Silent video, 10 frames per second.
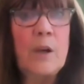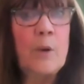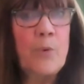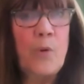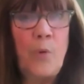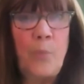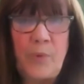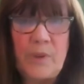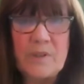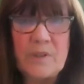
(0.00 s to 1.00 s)

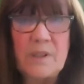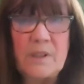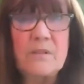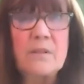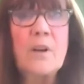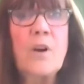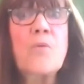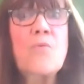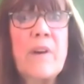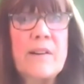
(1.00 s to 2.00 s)
appropriacy,
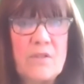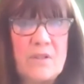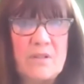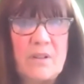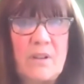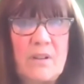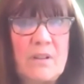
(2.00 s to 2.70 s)
register.